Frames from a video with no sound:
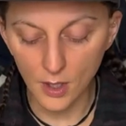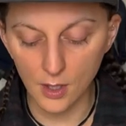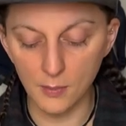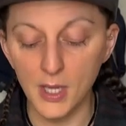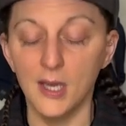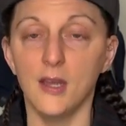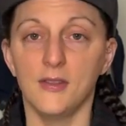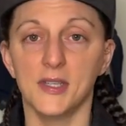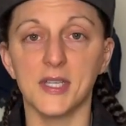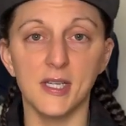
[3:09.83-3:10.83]
Um,
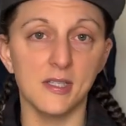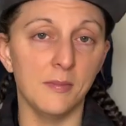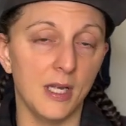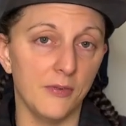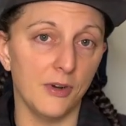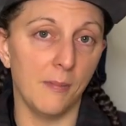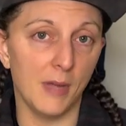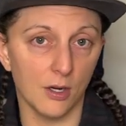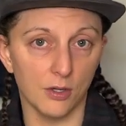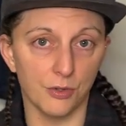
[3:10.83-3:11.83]
these guys are made from
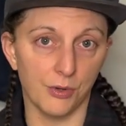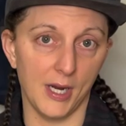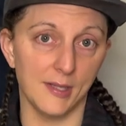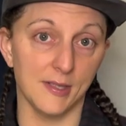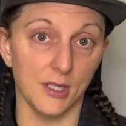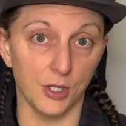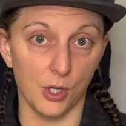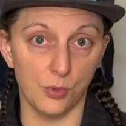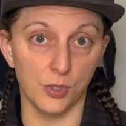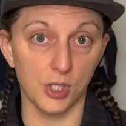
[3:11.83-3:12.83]
medical grade
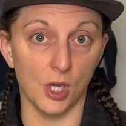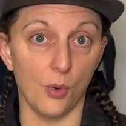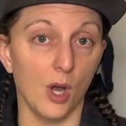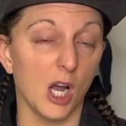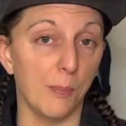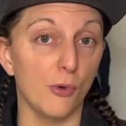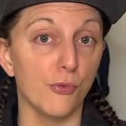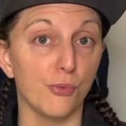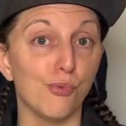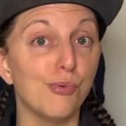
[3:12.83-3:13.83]
silicone. So a couple
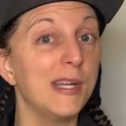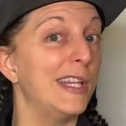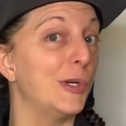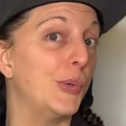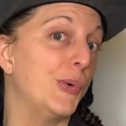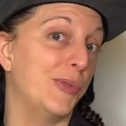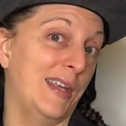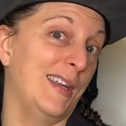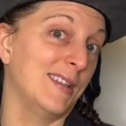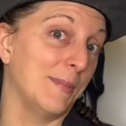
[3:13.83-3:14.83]
of really cool
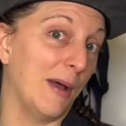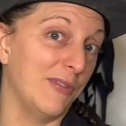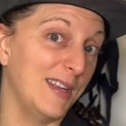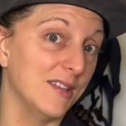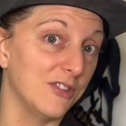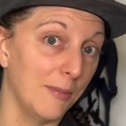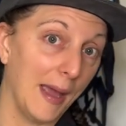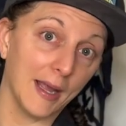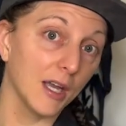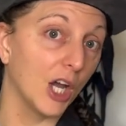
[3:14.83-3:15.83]
things about these for the
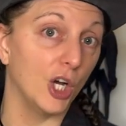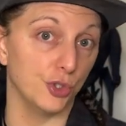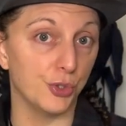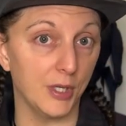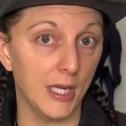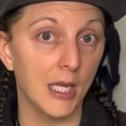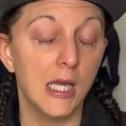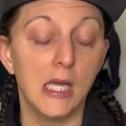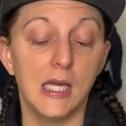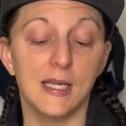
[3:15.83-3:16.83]
back country
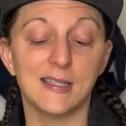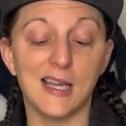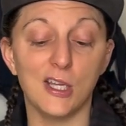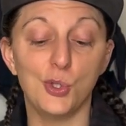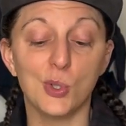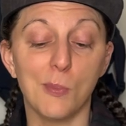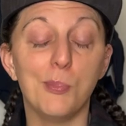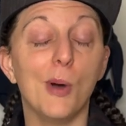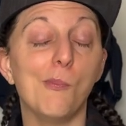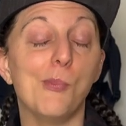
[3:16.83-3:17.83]
is that you can
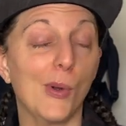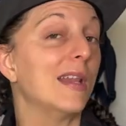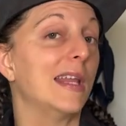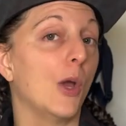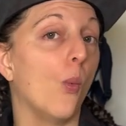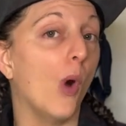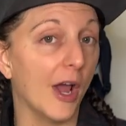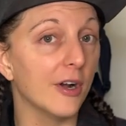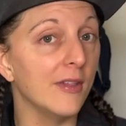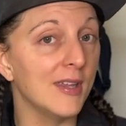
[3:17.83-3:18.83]
put boiling
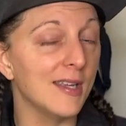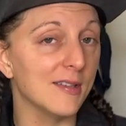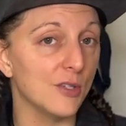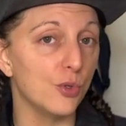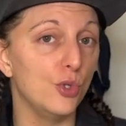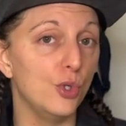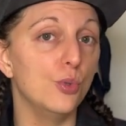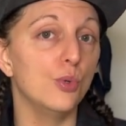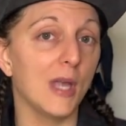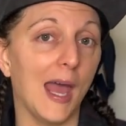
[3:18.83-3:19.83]
water in these. So
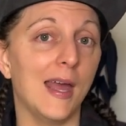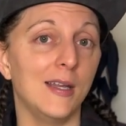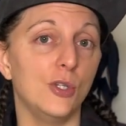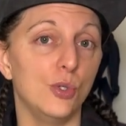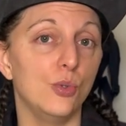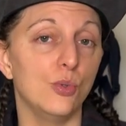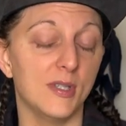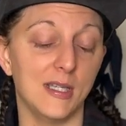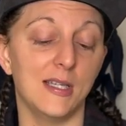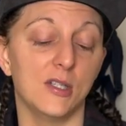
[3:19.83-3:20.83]
you can
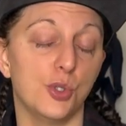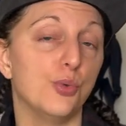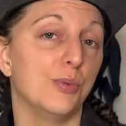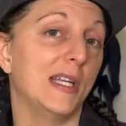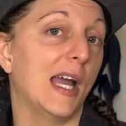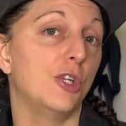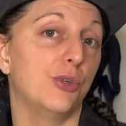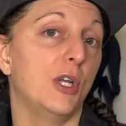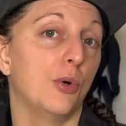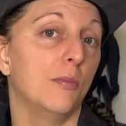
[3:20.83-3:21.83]
use these to
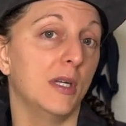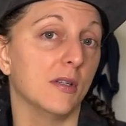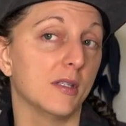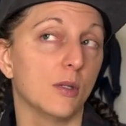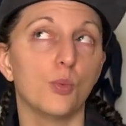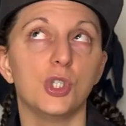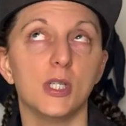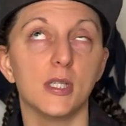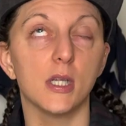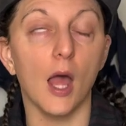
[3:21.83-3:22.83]
rehydrate your meals, which
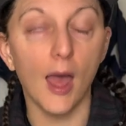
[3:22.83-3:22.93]
is